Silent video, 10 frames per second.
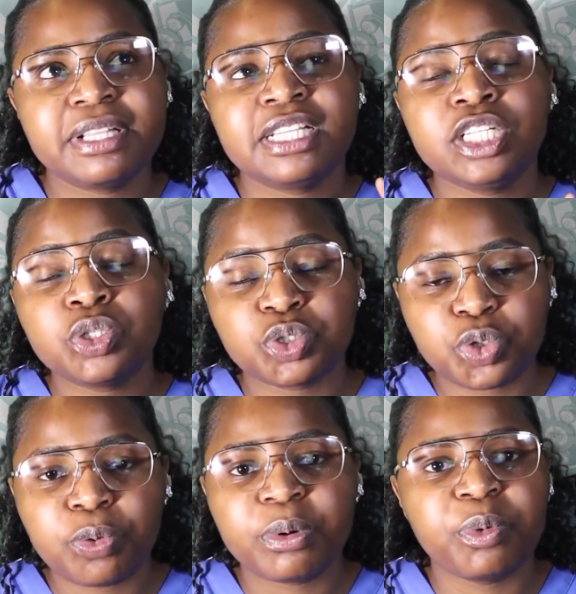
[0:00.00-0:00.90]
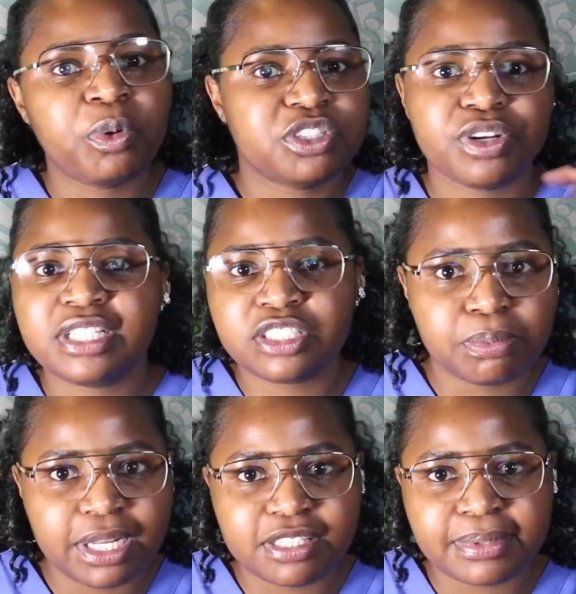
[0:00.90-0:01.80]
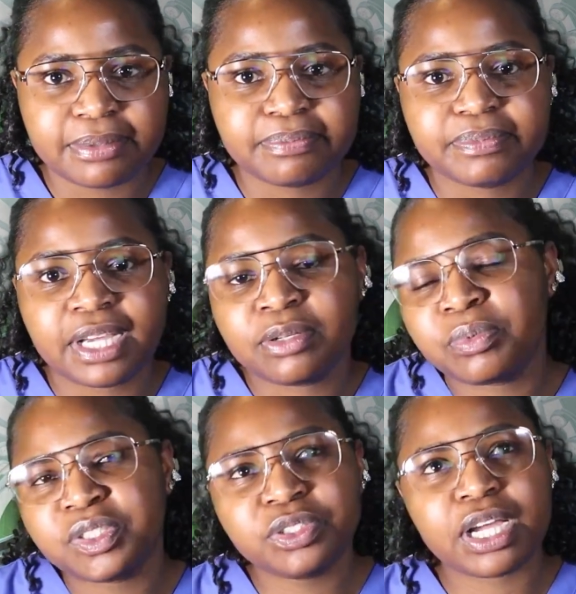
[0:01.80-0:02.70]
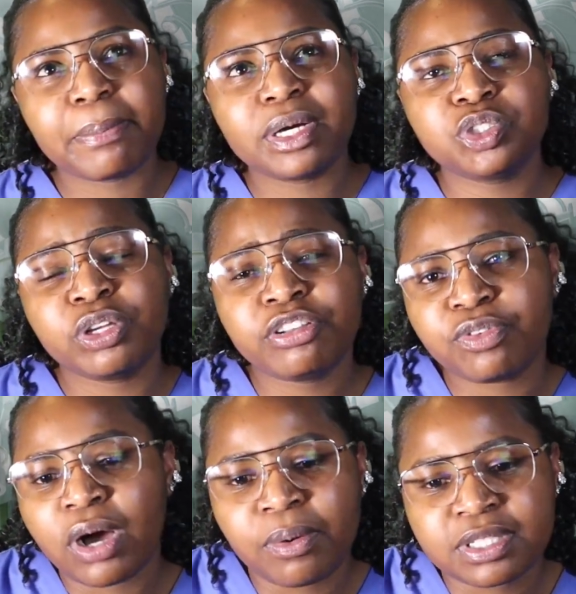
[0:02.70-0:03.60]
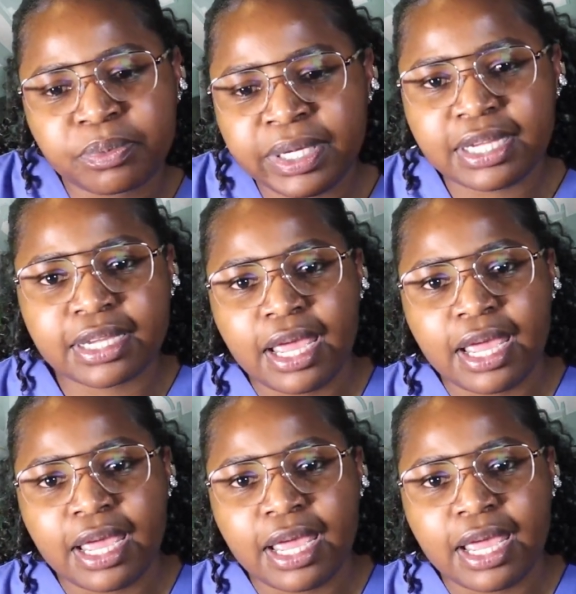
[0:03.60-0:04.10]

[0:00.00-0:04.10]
Then in October we were straight into placement, and we're doing about 24 hours a week,